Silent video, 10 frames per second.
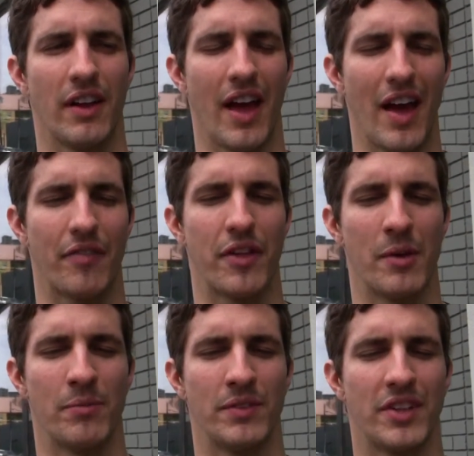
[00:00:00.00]
have
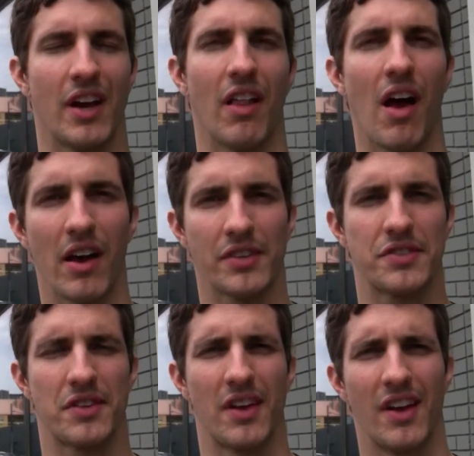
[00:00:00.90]
them tell
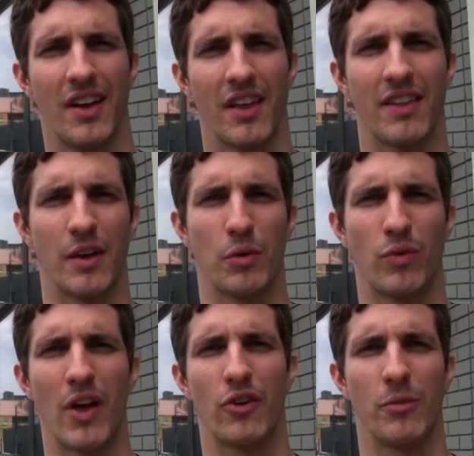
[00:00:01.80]
us that they would
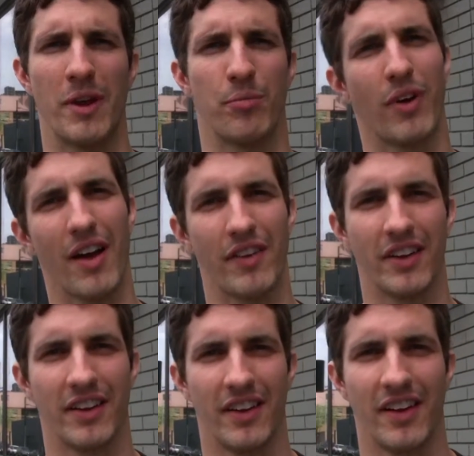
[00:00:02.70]
rather remain private.
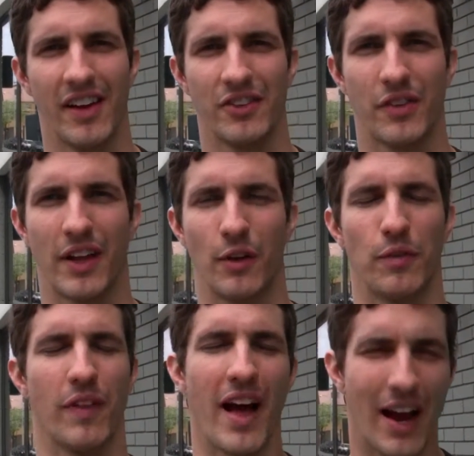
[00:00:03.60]
And so they had a
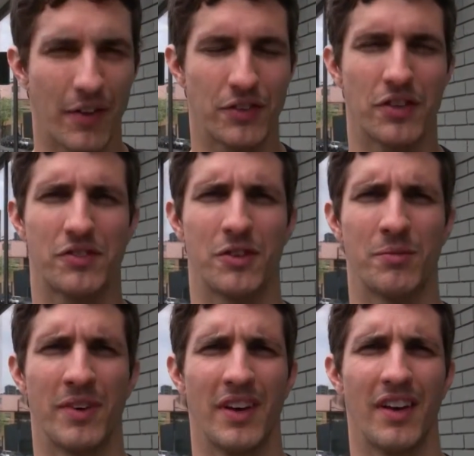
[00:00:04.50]
little flag in the
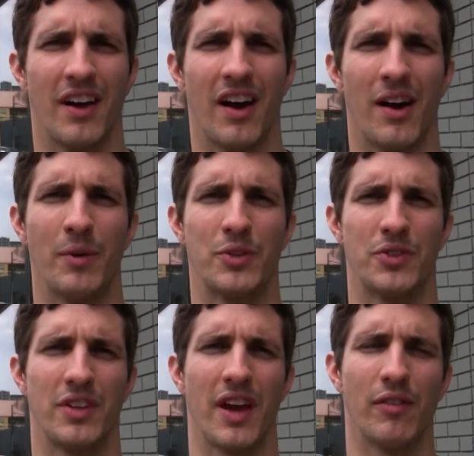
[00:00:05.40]
system, which
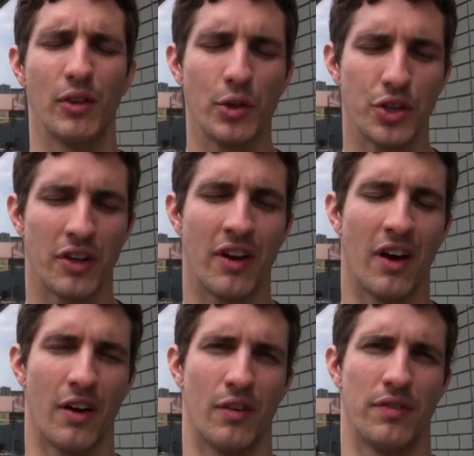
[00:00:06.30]
was the evolution
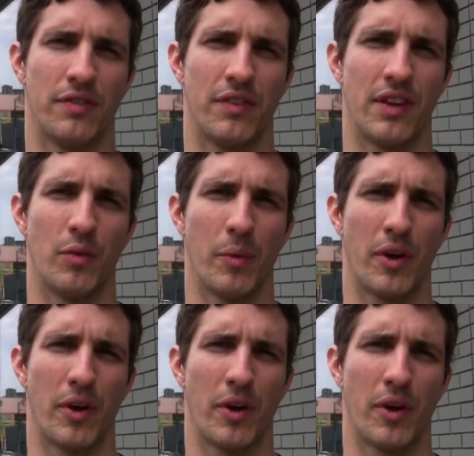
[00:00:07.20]
of what